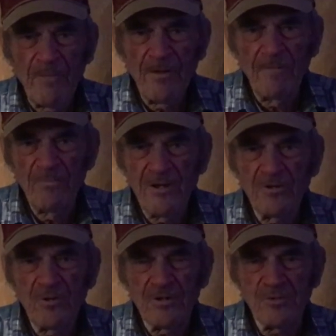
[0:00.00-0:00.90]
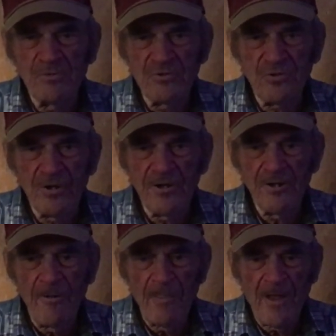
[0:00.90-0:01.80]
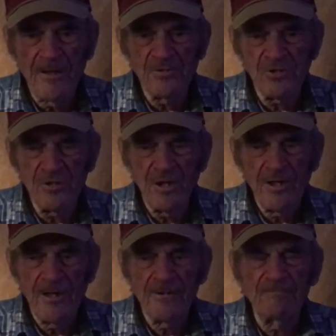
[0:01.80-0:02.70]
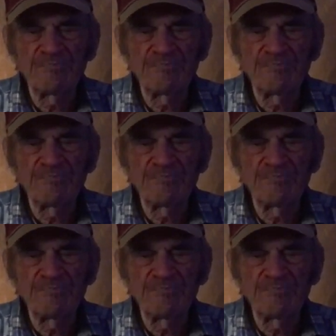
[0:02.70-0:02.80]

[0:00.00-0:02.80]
a big Christmas tree, and she had